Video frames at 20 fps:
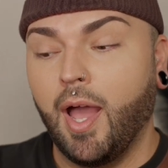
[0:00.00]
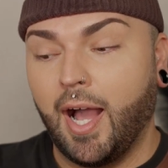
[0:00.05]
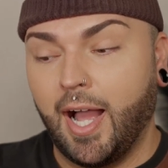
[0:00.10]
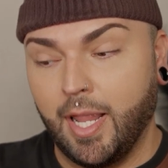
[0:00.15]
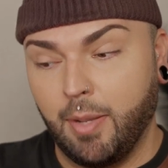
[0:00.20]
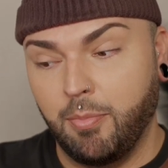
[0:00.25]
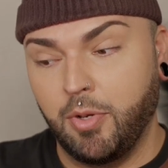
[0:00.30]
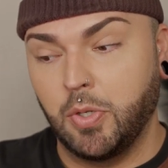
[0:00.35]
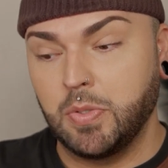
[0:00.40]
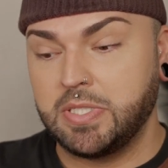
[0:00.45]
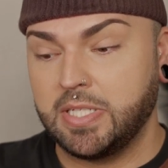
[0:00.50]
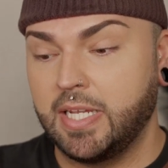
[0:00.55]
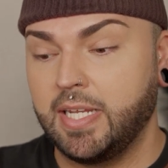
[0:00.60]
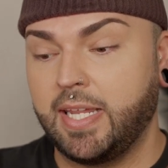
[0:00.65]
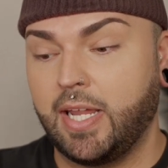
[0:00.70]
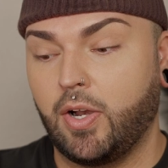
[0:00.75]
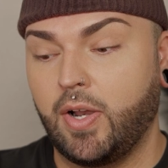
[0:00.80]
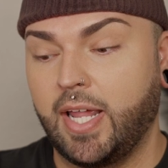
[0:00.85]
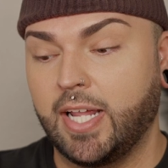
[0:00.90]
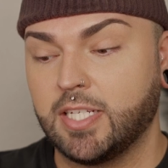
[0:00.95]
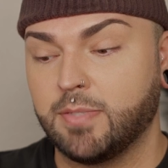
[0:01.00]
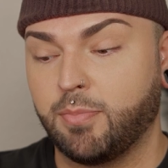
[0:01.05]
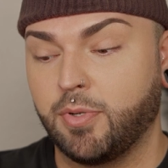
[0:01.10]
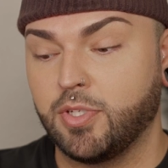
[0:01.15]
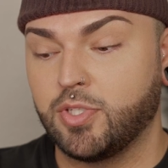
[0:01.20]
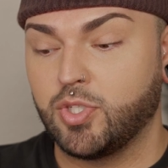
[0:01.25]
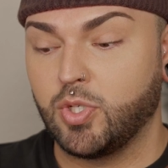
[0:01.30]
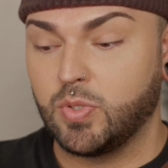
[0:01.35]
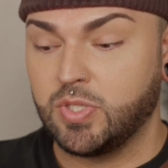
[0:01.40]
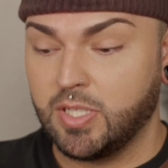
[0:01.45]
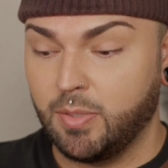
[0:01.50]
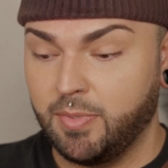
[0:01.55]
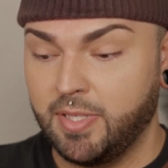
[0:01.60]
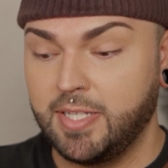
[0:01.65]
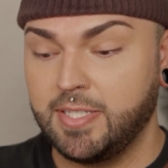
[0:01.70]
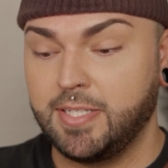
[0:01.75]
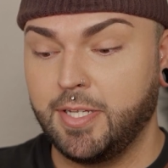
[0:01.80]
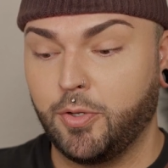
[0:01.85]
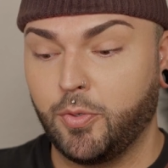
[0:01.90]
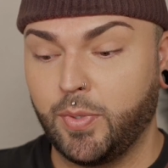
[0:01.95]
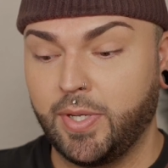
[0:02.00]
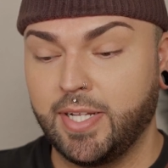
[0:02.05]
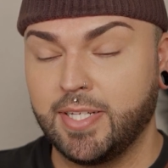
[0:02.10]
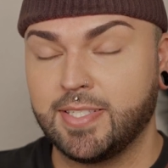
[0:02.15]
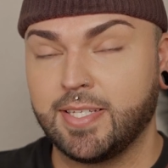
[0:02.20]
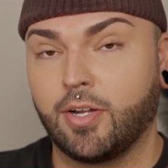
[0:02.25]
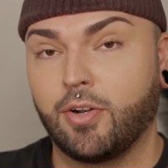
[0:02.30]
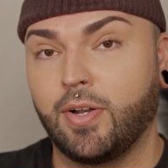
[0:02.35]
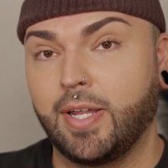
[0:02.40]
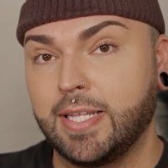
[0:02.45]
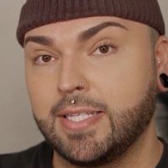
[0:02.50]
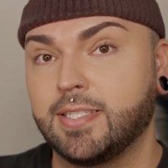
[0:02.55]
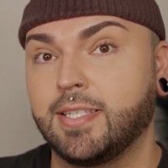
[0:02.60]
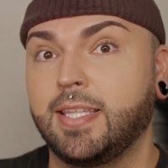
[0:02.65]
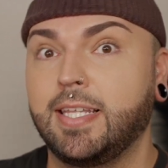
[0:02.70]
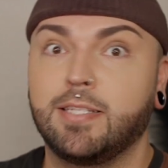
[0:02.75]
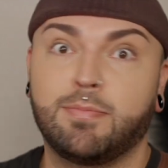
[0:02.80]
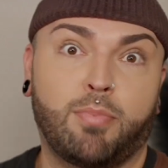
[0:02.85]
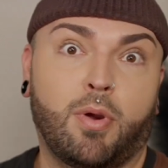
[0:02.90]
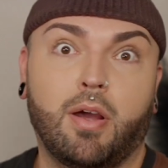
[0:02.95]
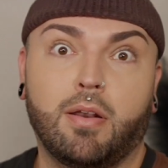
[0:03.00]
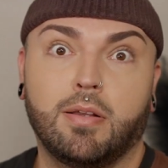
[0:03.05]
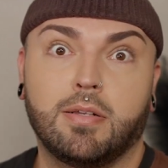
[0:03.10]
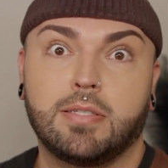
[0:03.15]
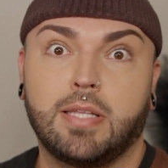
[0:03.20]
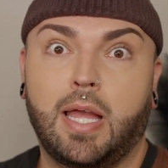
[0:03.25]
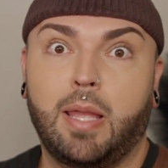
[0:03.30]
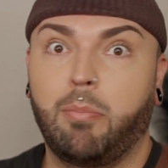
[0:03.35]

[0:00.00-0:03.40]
I am no skincare expert, so some of these ingredients that are in these products